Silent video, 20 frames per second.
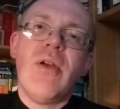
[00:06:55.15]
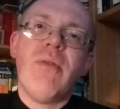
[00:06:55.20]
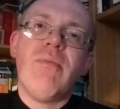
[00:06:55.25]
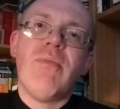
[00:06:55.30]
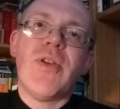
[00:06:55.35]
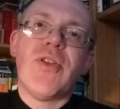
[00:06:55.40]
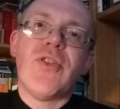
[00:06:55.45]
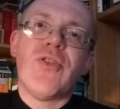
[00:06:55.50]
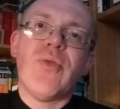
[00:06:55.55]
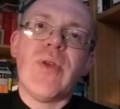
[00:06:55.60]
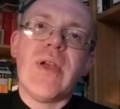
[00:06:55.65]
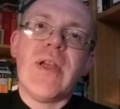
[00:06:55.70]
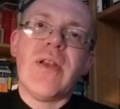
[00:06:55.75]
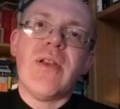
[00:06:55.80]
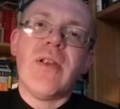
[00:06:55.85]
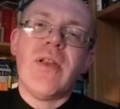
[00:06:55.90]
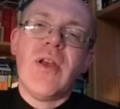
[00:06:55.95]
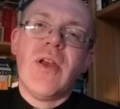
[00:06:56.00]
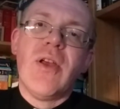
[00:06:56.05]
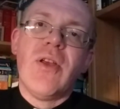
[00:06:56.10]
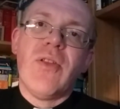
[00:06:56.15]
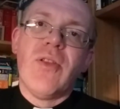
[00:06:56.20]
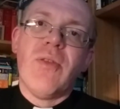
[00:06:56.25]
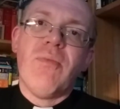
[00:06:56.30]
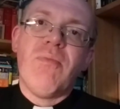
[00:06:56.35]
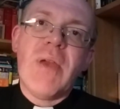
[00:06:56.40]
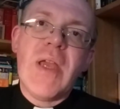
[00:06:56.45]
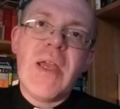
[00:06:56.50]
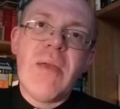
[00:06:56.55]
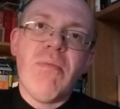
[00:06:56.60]
between the
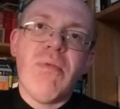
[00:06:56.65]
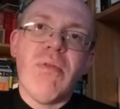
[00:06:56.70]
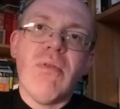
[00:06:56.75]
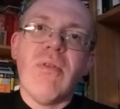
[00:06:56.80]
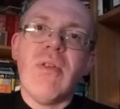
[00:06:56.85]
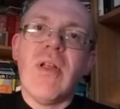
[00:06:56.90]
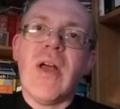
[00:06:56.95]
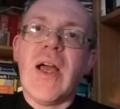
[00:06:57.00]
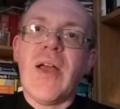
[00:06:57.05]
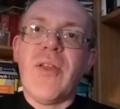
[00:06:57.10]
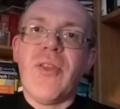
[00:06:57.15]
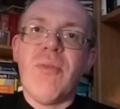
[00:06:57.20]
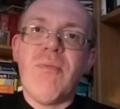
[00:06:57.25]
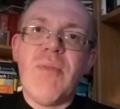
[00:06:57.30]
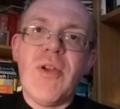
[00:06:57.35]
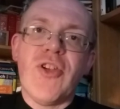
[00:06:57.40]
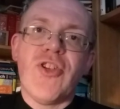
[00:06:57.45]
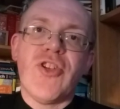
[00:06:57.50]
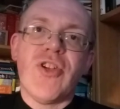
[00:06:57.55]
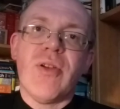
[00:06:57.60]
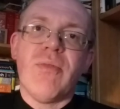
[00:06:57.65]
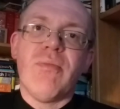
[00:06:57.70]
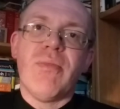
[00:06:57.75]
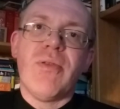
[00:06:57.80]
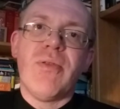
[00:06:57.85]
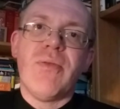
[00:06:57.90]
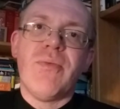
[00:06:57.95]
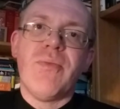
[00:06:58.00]
people and the bishop.